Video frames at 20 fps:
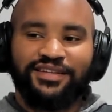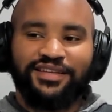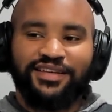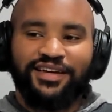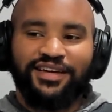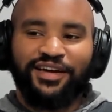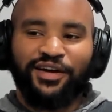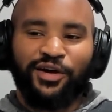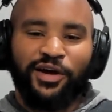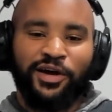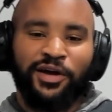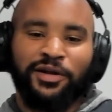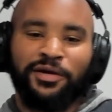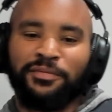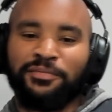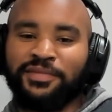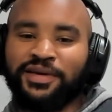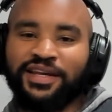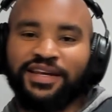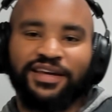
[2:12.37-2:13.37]
it
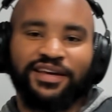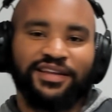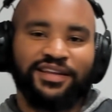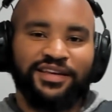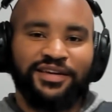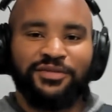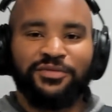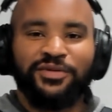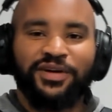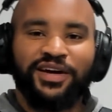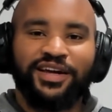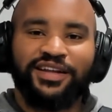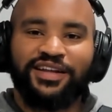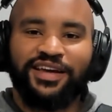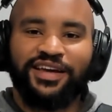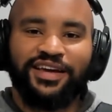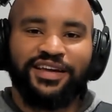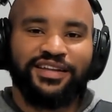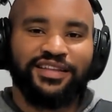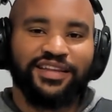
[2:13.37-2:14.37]
immediately went
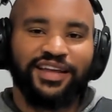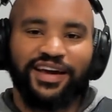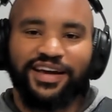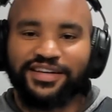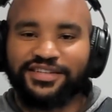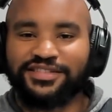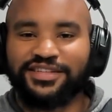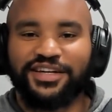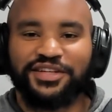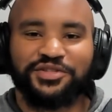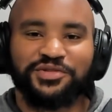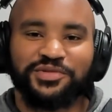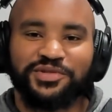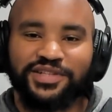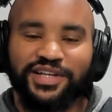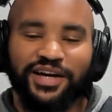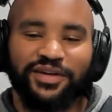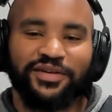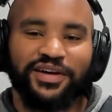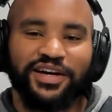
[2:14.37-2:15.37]
in like a sexual
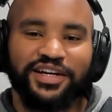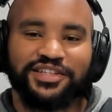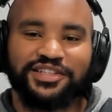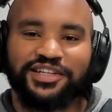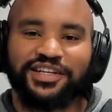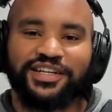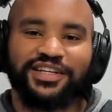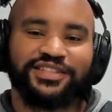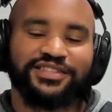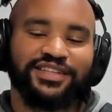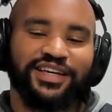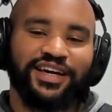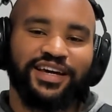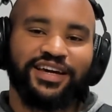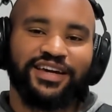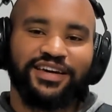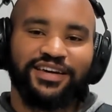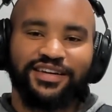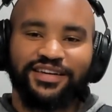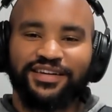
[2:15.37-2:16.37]
direction. It's
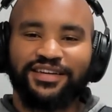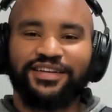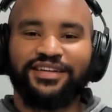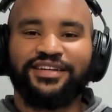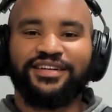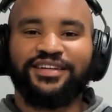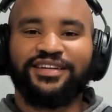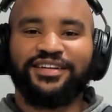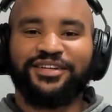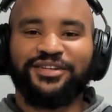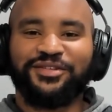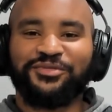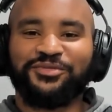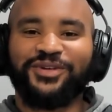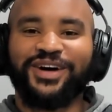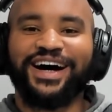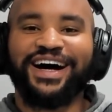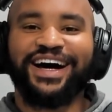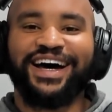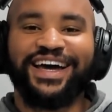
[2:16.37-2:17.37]
like,
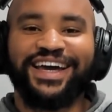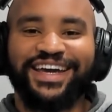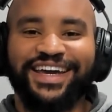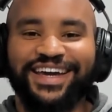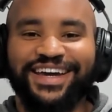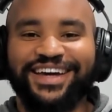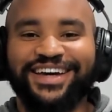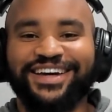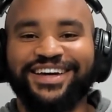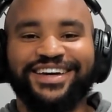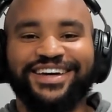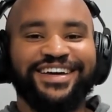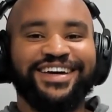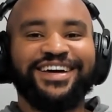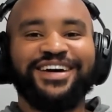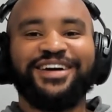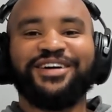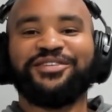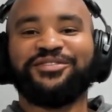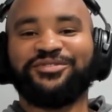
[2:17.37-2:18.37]
why?
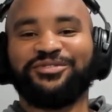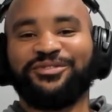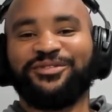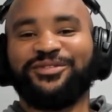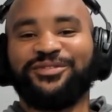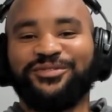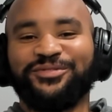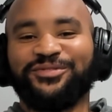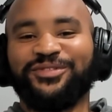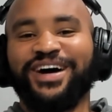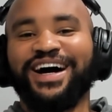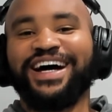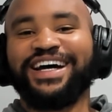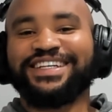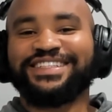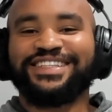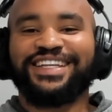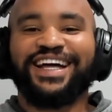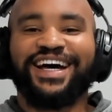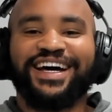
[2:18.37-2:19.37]
Why
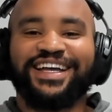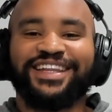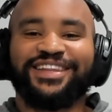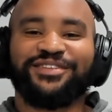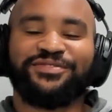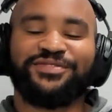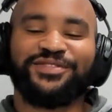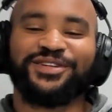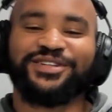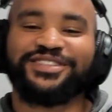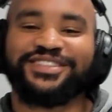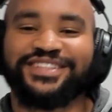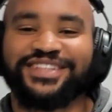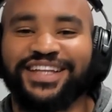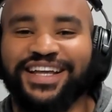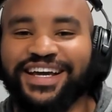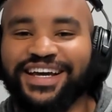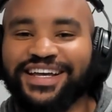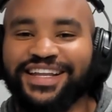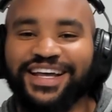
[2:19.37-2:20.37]
is that the first
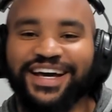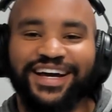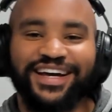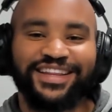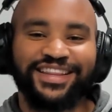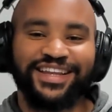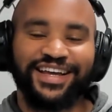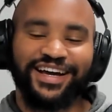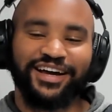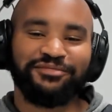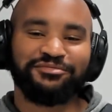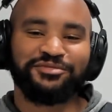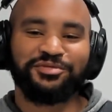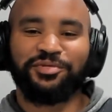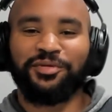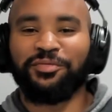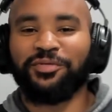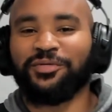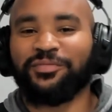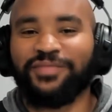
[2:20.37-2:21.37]
thing that comes to
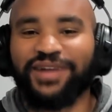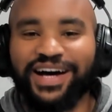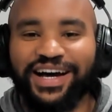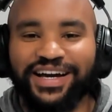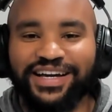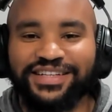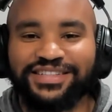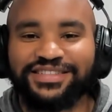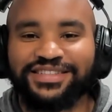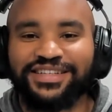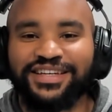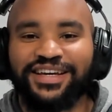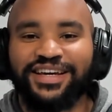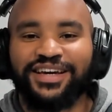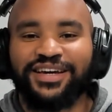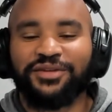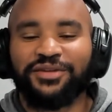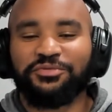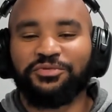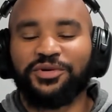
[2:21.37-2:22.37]
people's minds
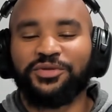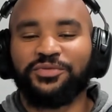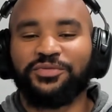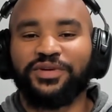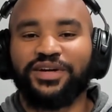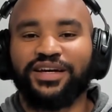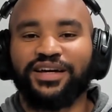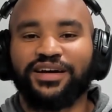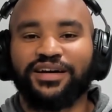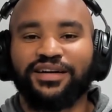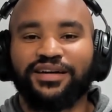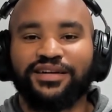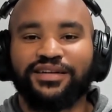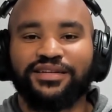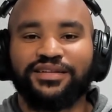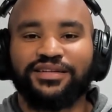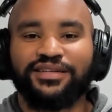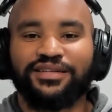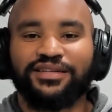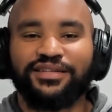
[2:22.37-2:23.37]
when we
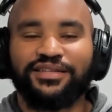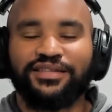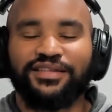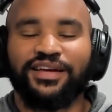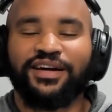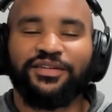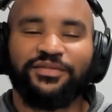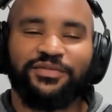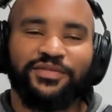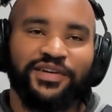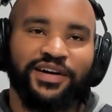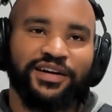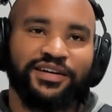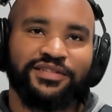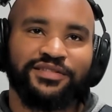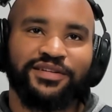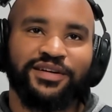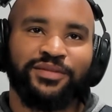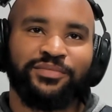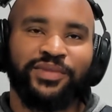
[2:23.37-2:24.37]
think
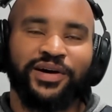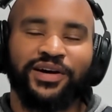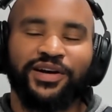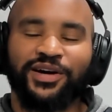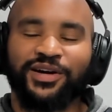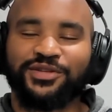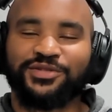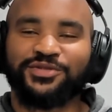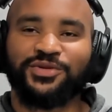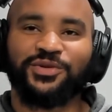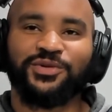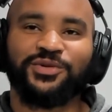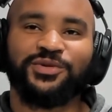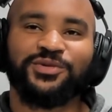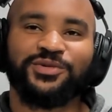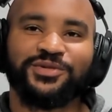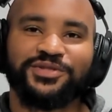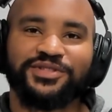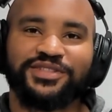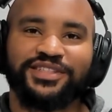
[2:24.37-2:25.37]
about our
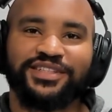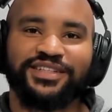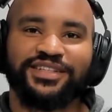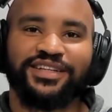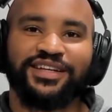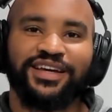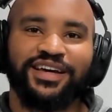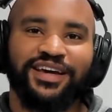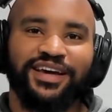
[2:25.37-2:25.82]
tools? And